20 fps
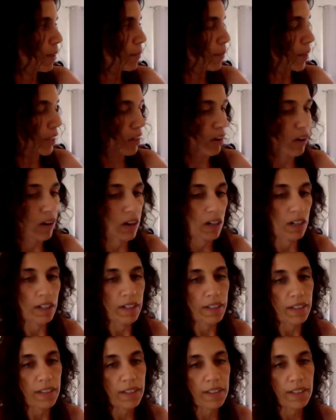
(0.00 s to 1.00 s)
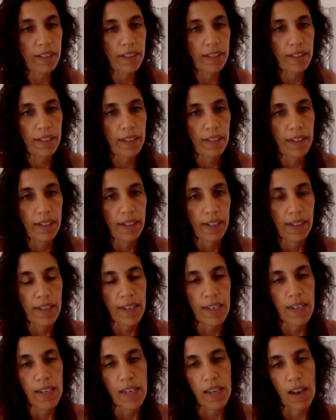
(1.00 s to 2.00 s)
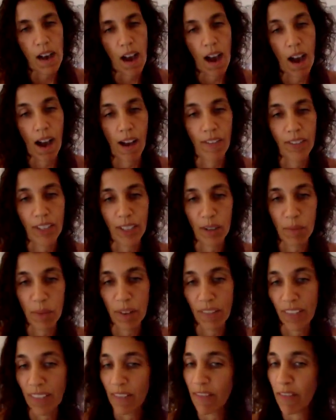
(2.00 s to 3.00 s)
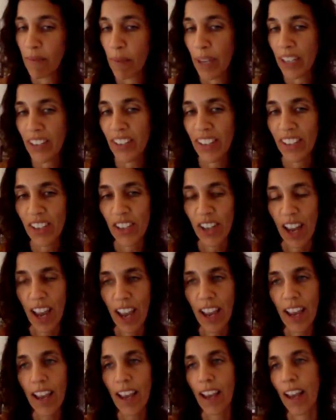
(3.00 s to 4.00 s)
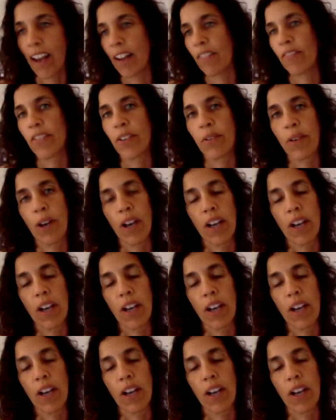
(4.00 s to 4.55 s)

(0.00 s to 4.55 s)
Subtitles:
because I have a little bit of information to share and a few